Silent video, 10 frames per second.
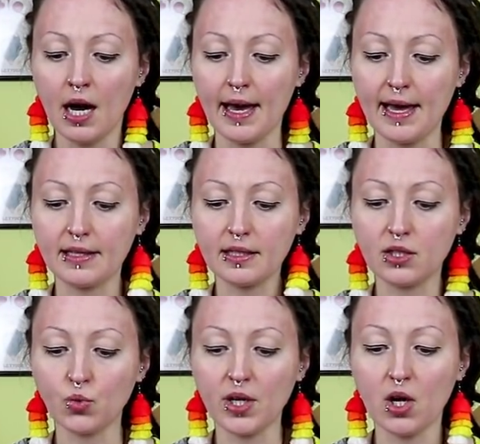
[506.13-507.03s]
and
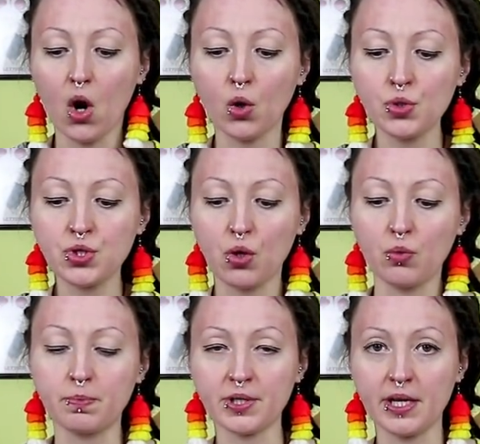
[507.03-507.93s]
it will
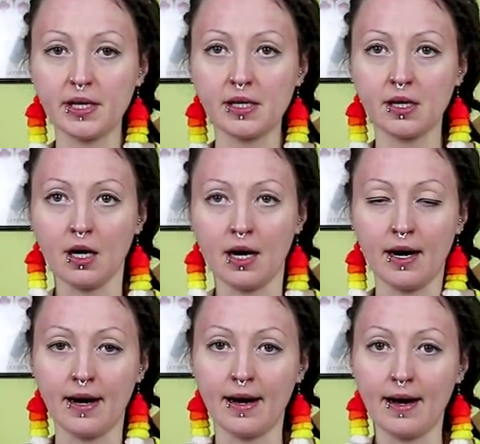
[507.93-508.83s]
also bring
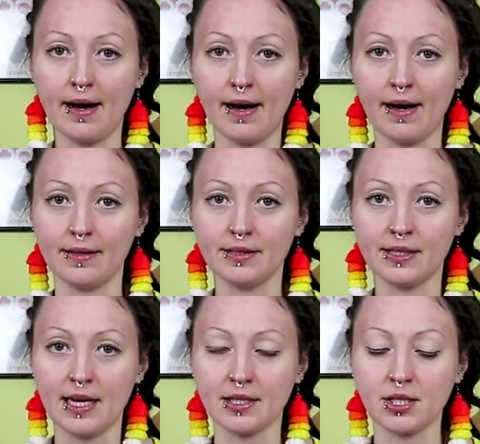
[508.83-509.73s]

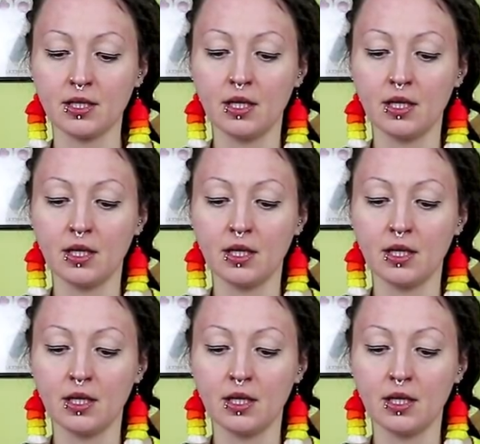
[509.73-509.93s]
that